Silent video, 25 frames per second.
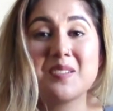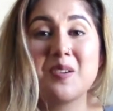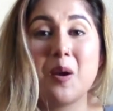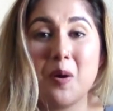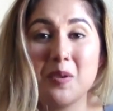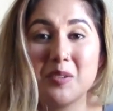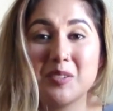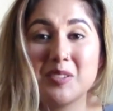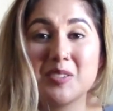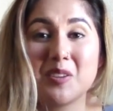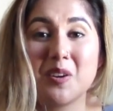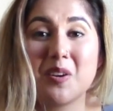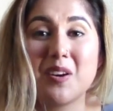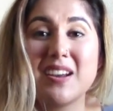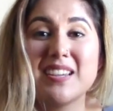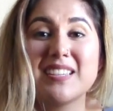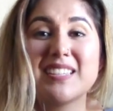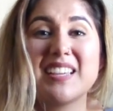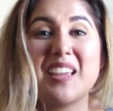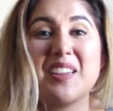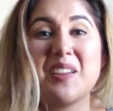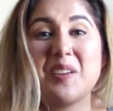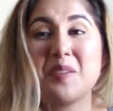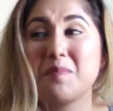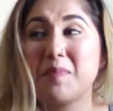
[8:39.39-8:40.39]
ghost stories
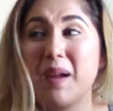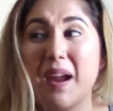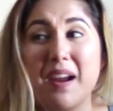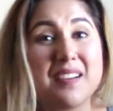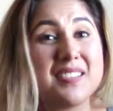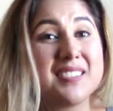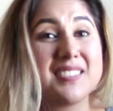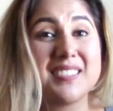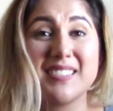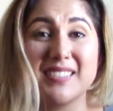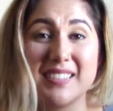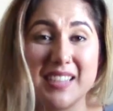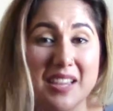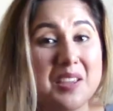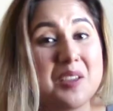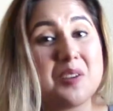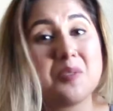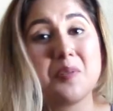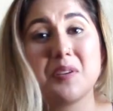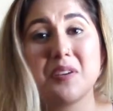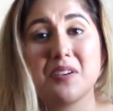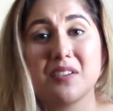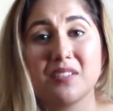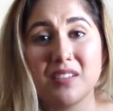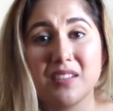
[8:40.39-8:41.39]
that your parents can tell you
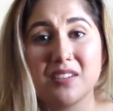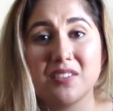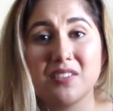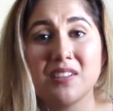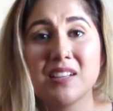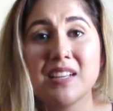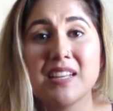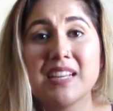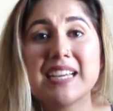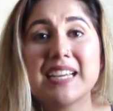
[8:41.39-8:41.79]
when you're little.